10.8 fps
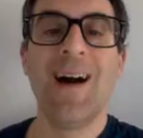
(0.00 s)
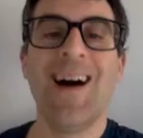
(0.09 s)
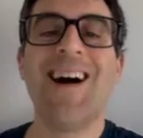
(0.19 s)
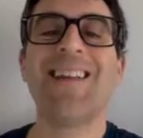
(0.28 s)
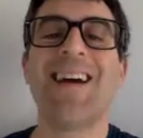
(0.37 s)

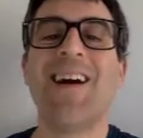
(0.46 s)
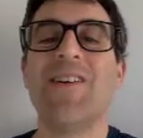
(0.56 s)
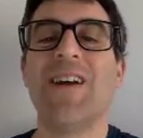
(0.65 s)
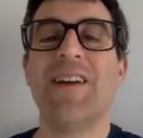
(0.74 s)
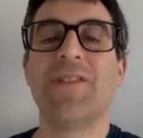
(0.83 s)
Hi
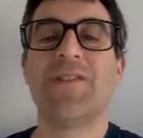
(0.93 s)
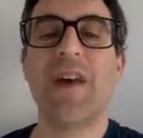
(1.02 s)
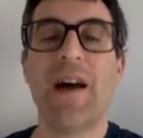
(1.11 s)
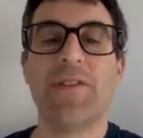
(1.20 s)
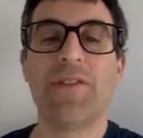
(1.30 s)
there, it's
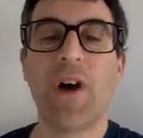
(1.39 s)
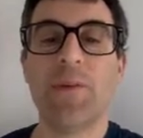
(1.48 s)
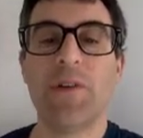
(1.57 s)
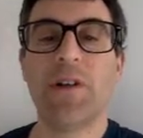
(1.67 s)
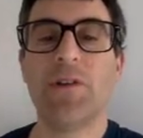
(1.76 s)

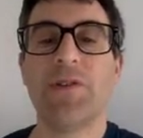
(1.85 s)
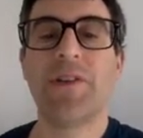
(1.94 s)
Simon Lewis